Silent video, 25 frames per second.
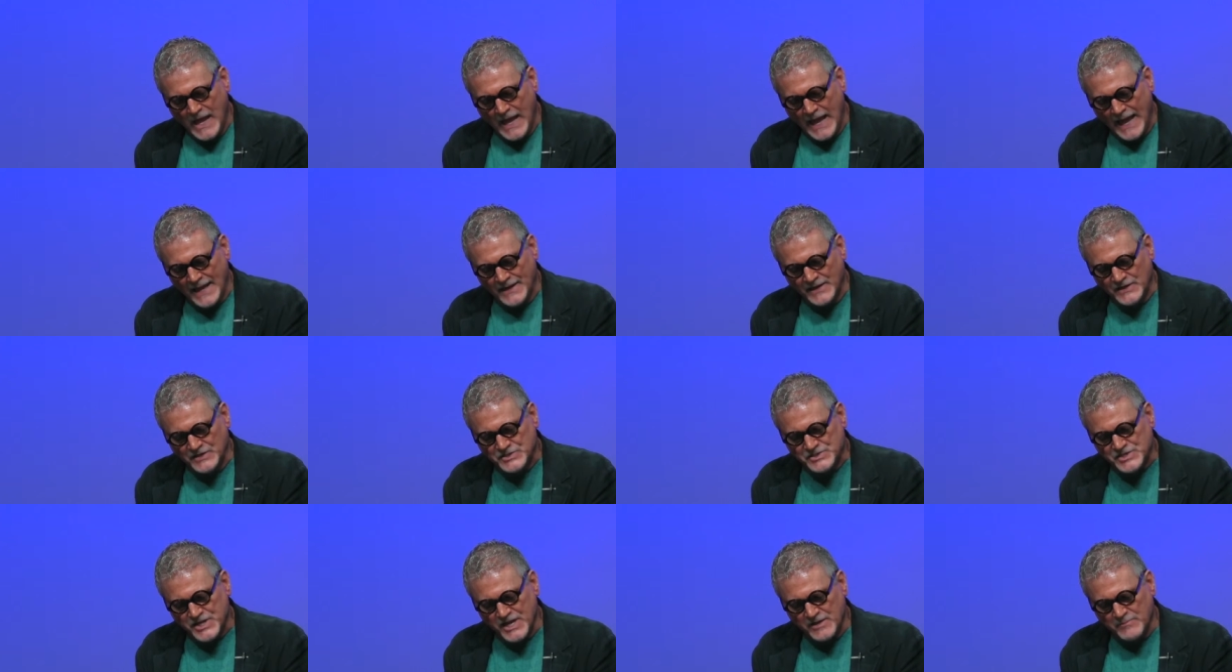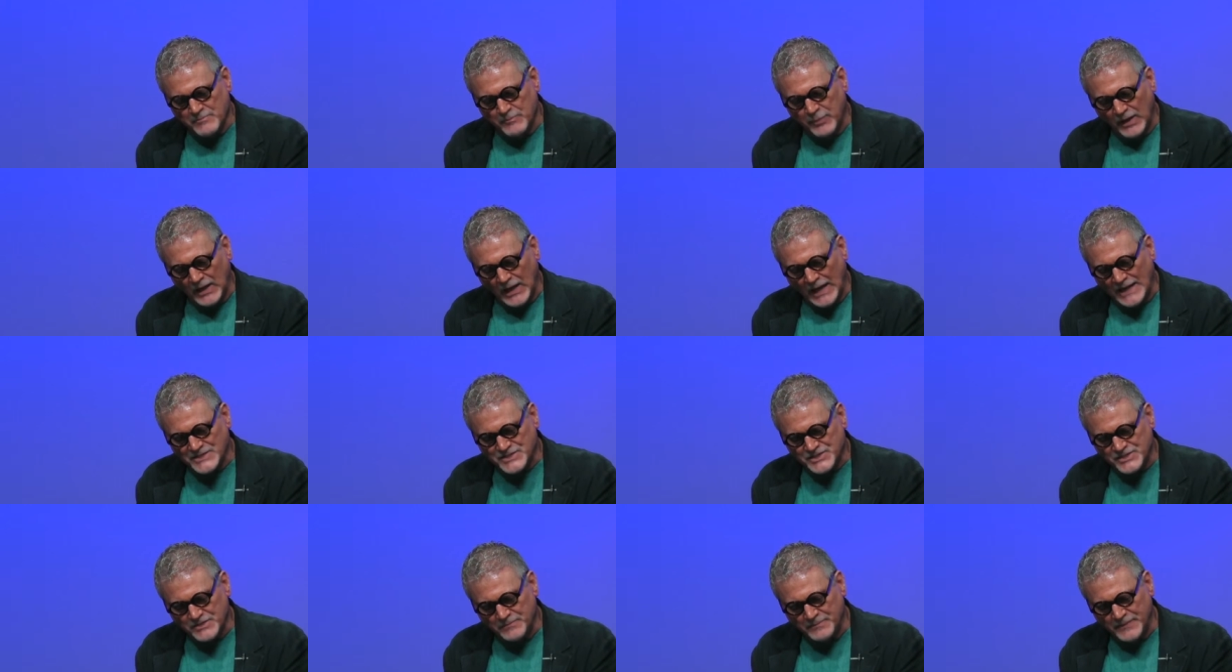And he said,
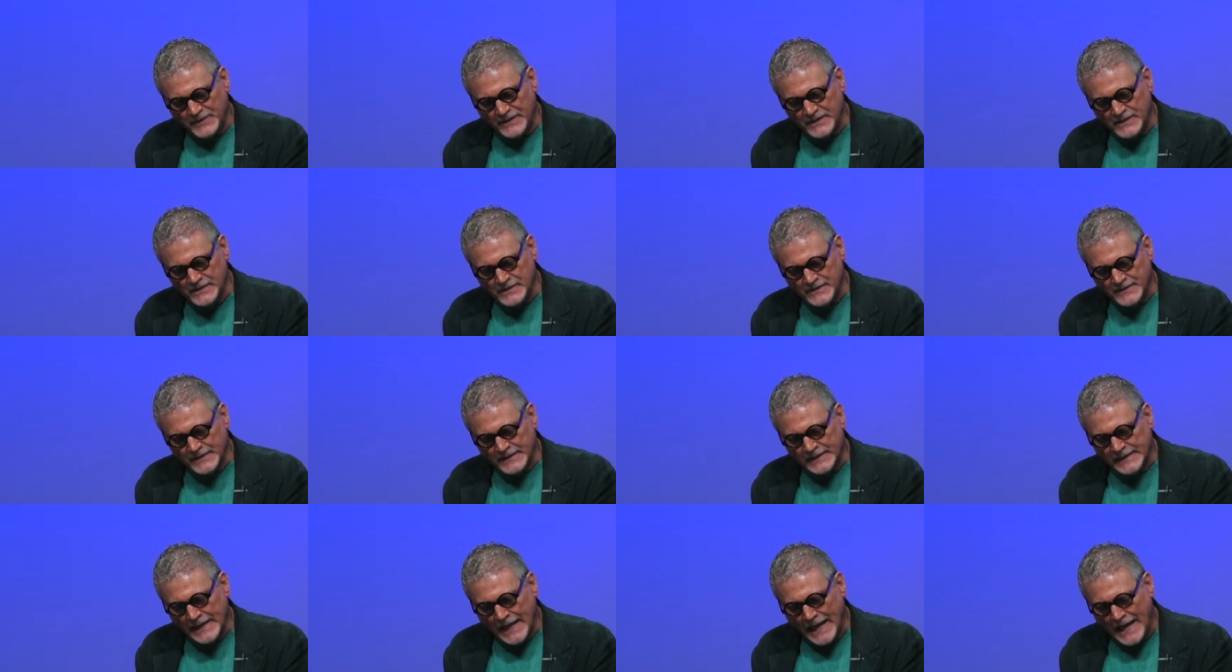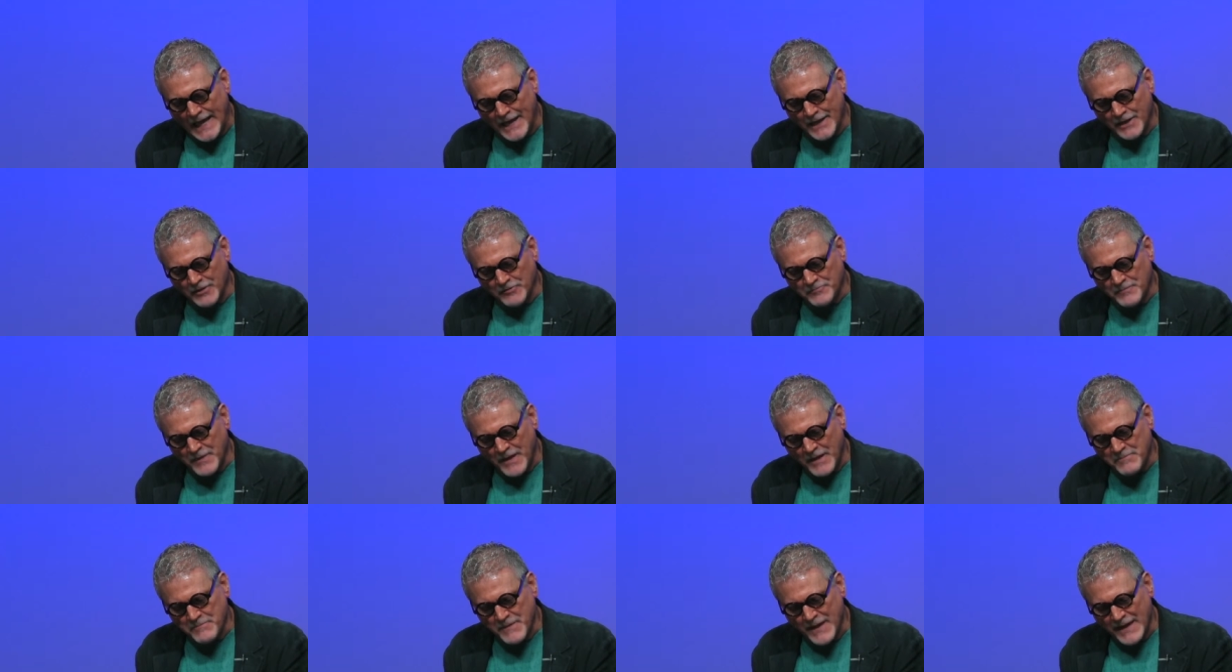Blessed be the God of
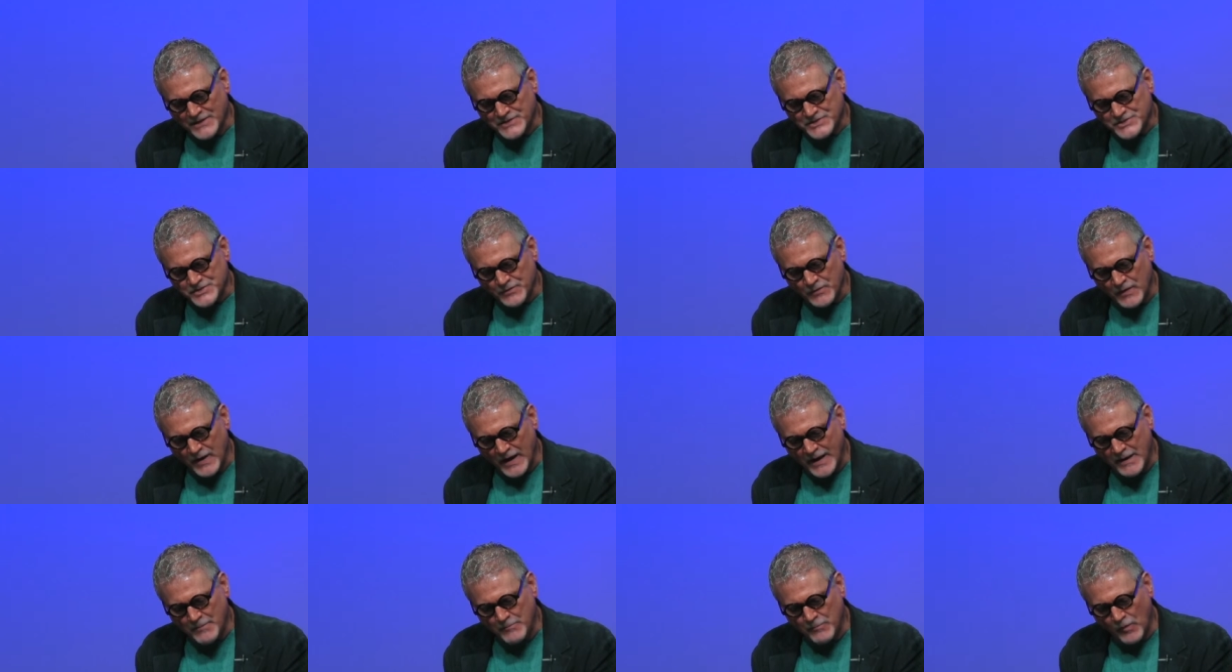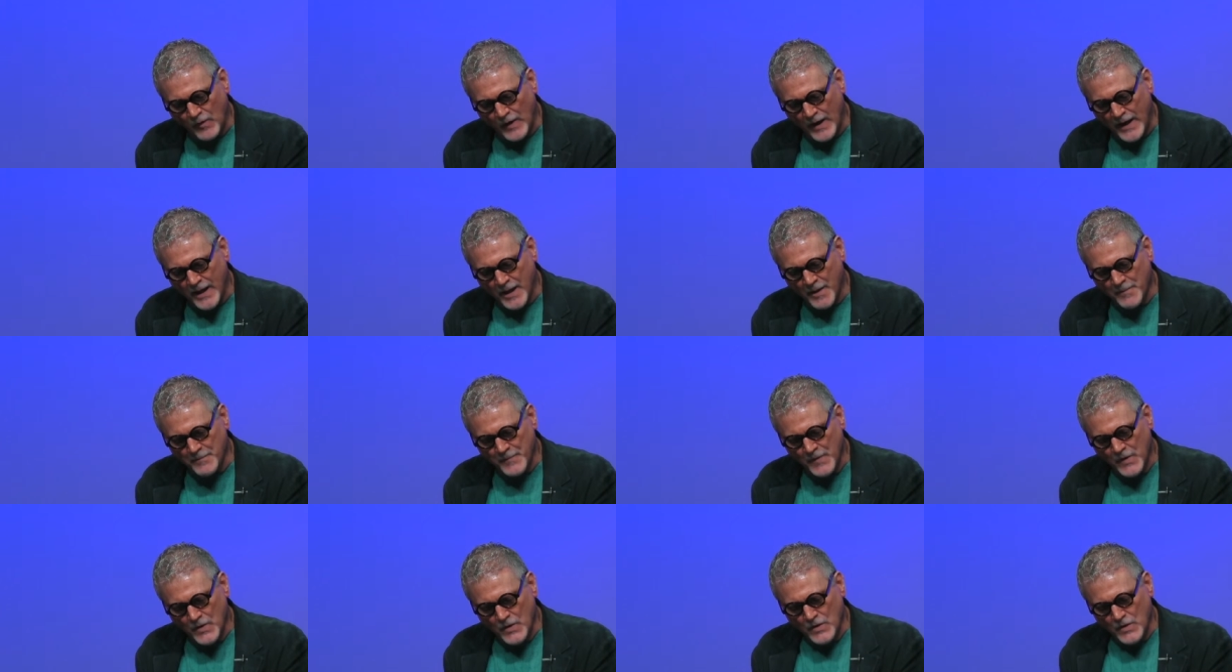my master Abraham,